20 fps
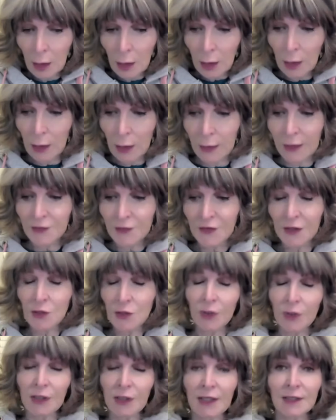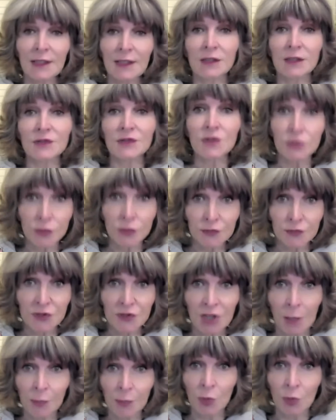And I think we're getting a sort of
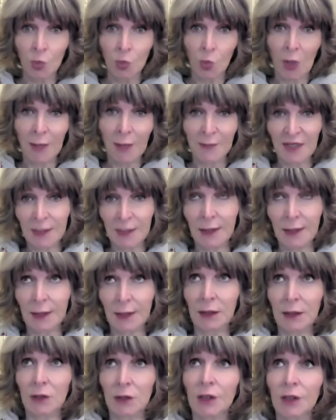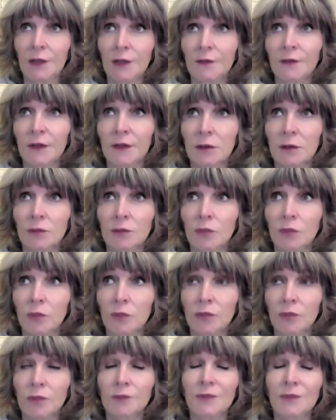double whammy here in that
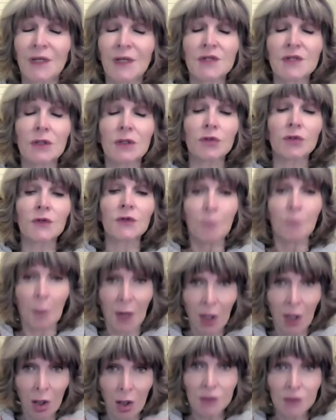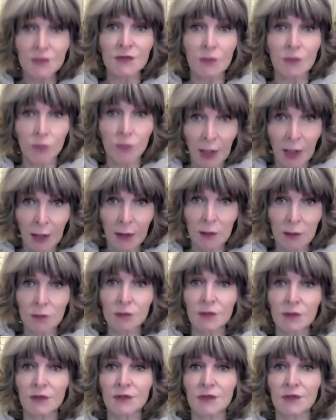there's a lot of Mars
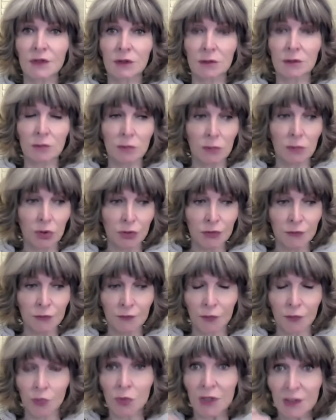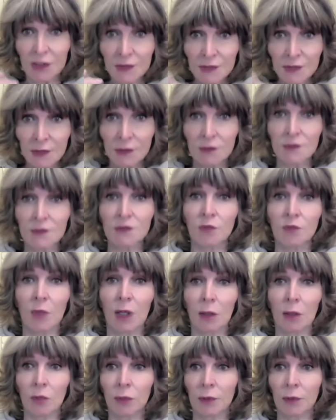around. There's a lot of reasons
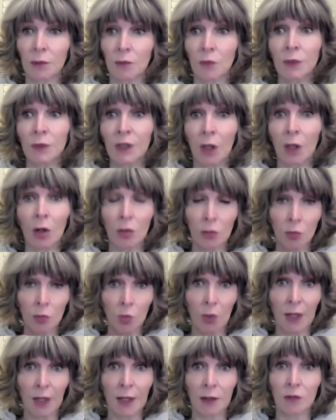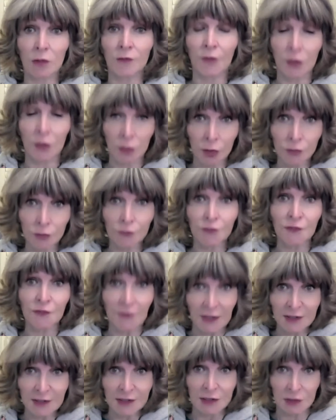why we are aware of our own
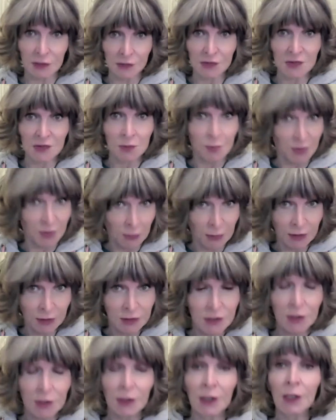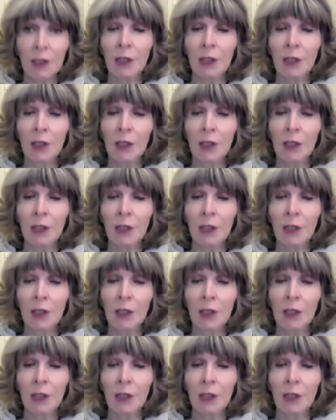fighting spirit.